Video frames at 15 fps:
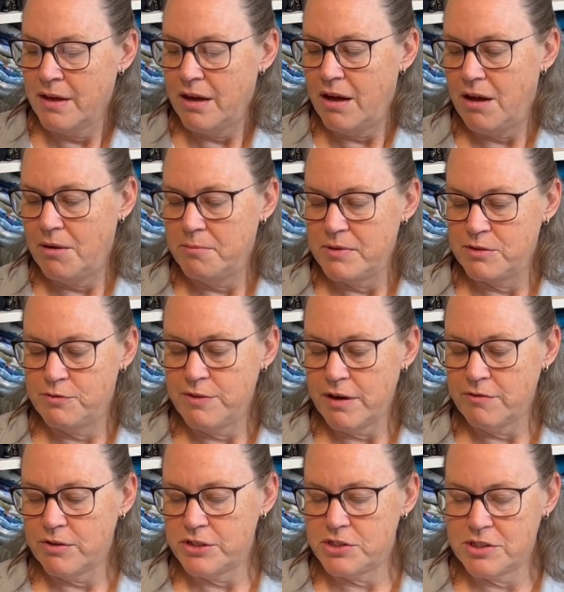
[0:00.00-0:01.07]
It's very,
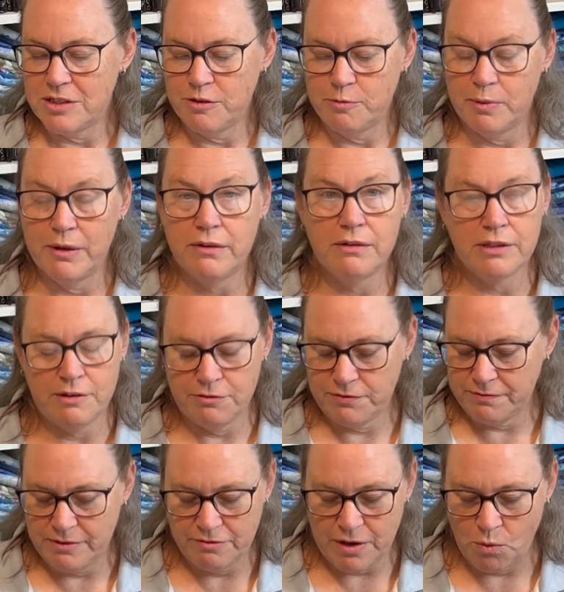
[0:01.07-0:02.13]
very stiff, but
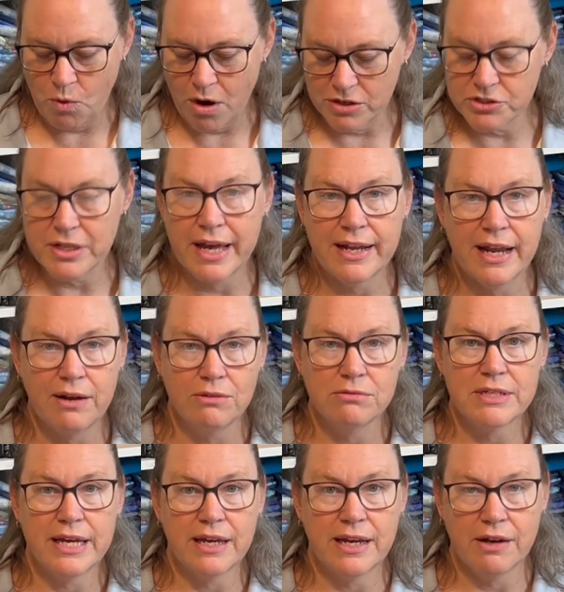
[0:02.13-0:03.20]
if I wash that, that'll
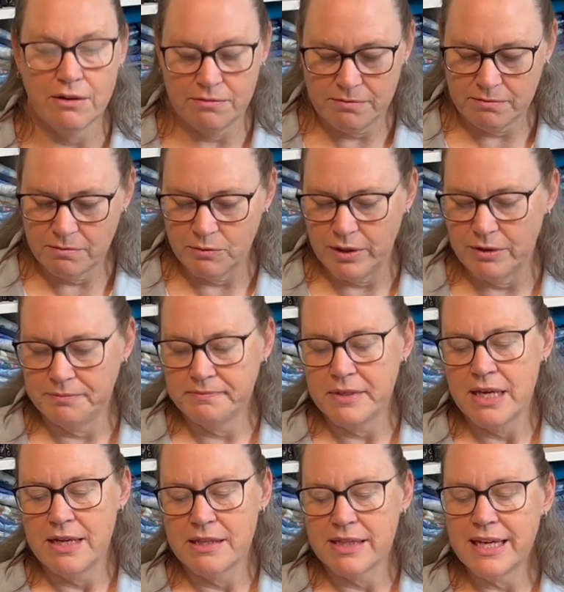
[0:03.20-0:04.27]
take care of, well,
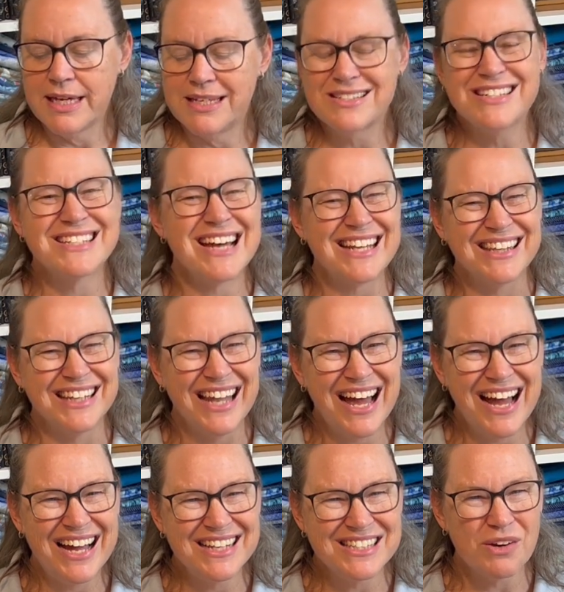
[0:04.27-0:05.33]
thing is it's got the
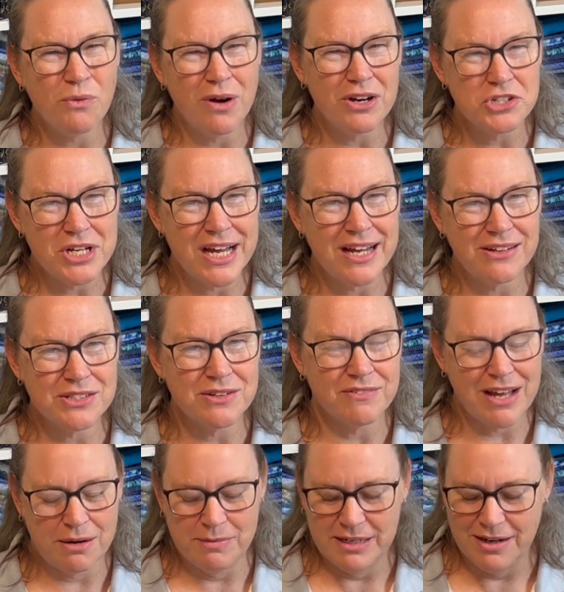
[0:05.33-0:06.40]
lines that wash out, so I've
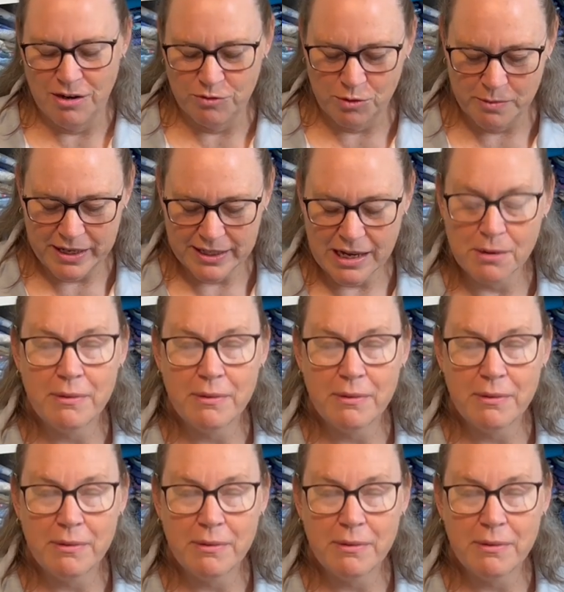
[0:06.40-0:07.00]
got to be careful about that.